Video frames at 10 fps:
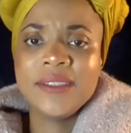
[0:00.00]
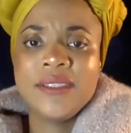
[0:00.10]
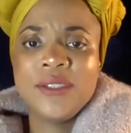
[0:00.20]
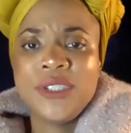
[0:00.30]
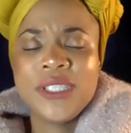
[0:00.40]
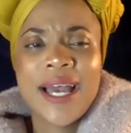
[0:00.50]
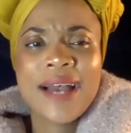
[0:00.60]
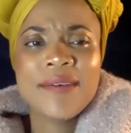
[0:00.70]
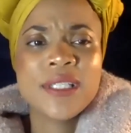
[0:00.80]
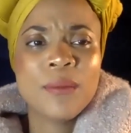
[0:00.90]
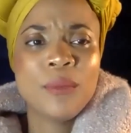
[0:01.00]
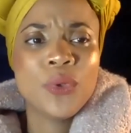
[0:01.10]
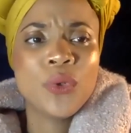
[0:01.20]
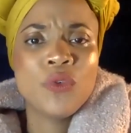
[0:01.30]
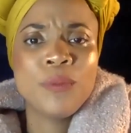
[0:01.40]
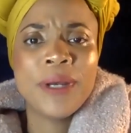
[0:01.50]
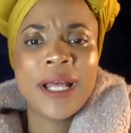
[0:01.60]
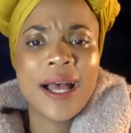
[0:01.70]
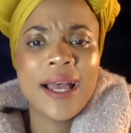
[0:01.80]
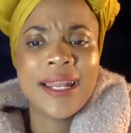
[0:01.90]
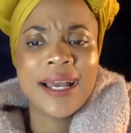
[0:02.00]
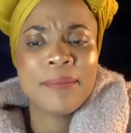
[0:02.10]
You should have some proof, and I